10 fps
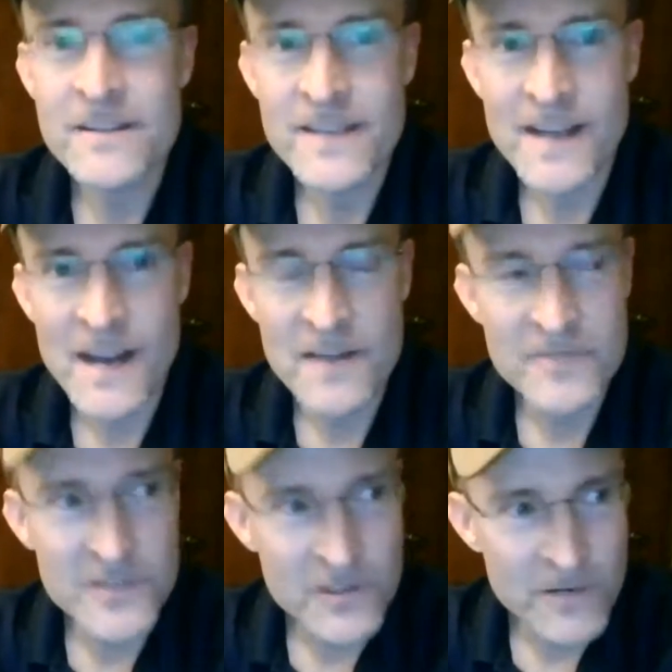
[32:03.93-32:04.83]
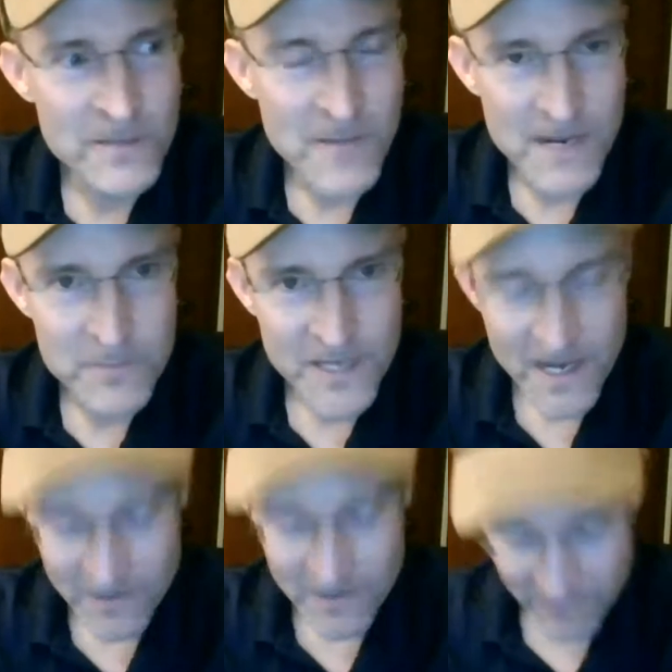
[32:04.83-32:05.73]
thing I often do in my
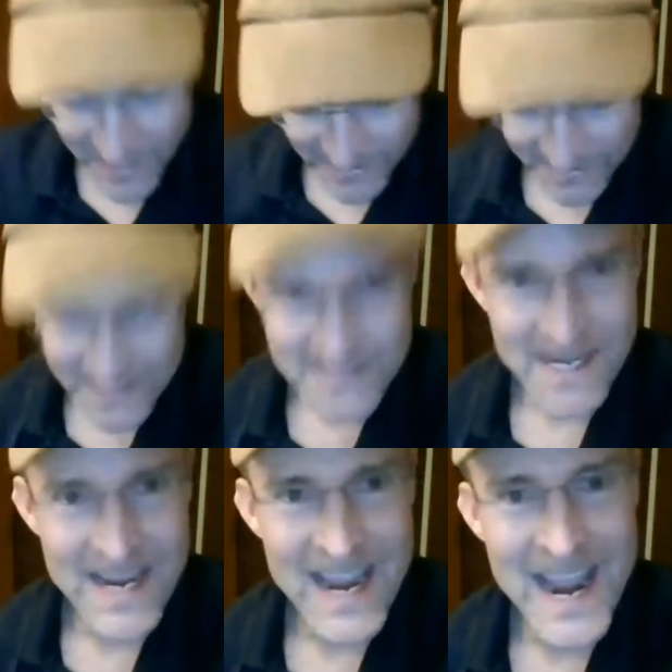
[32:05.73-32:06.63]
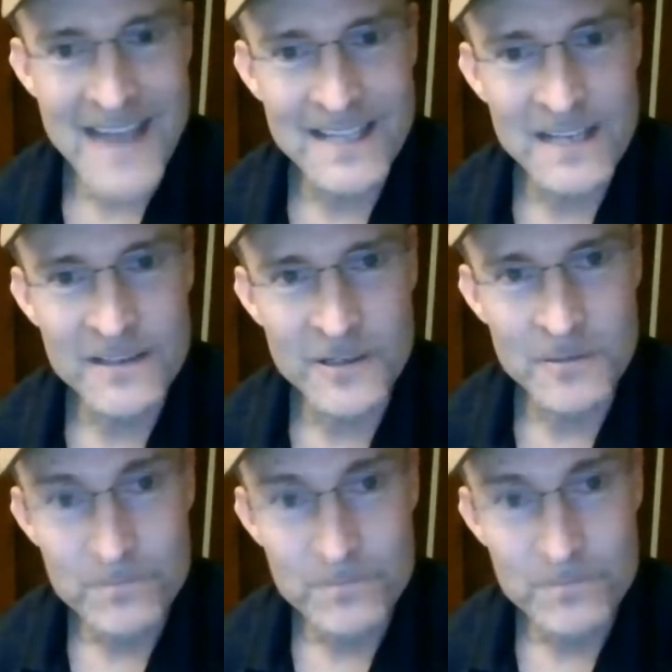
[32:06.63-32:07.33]
piano writing is I add like little.